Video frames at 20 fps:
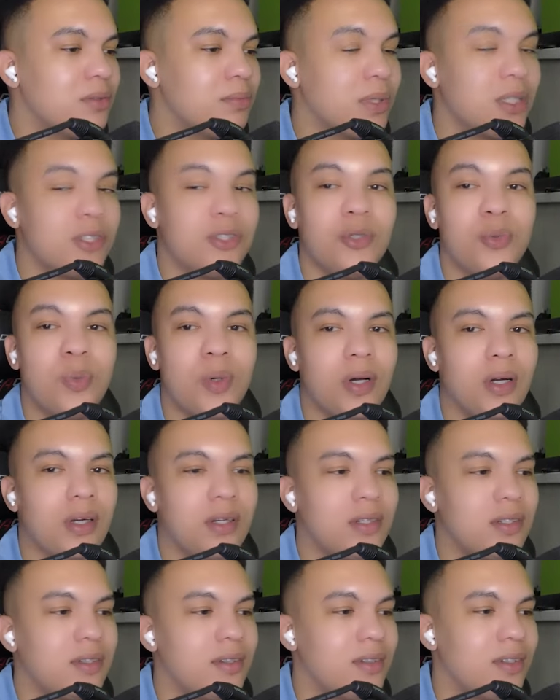but to
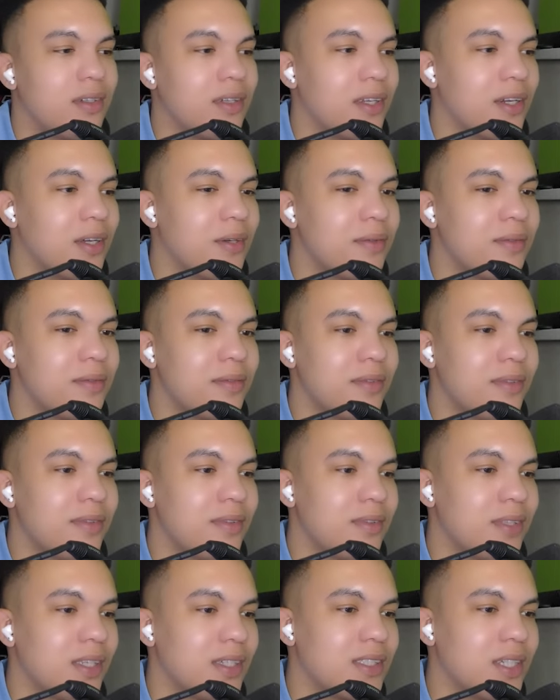work, you know?
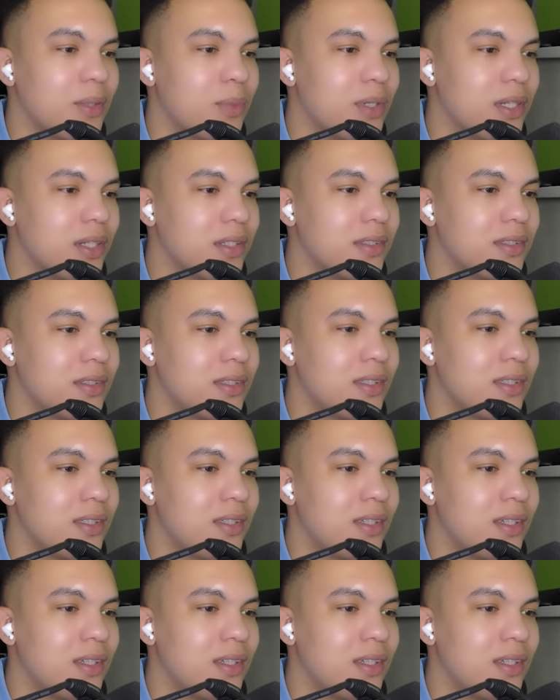That's how it is.